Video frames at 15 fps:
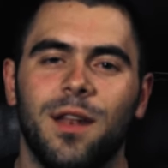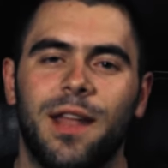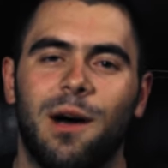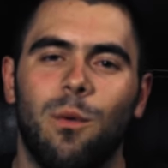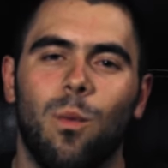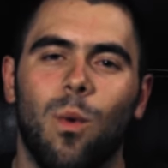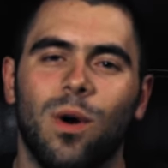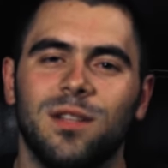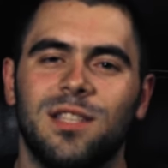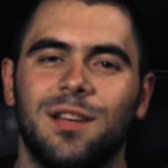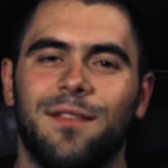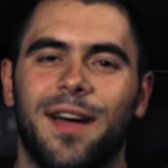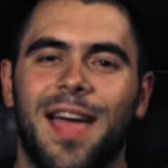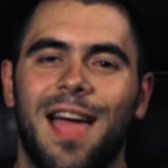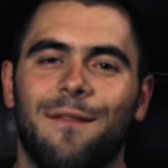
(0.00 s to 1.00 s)
Not once
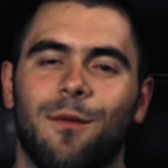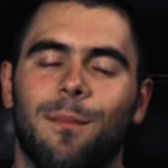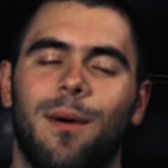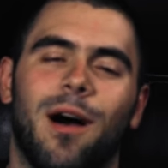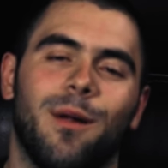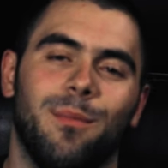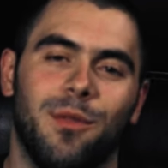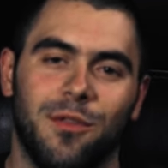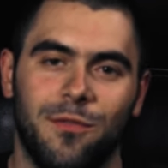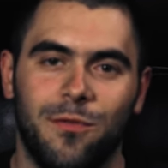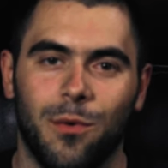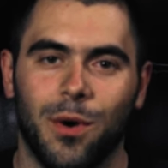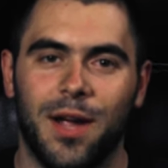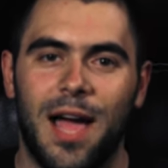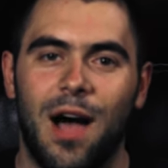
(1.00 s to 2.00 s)
have I ever bottomed this
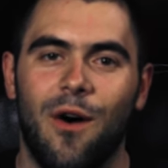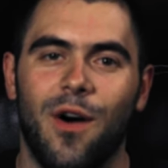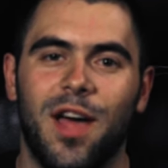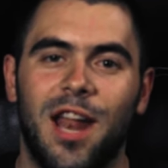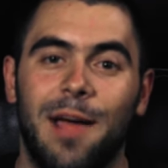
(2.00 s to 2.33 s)
fork out,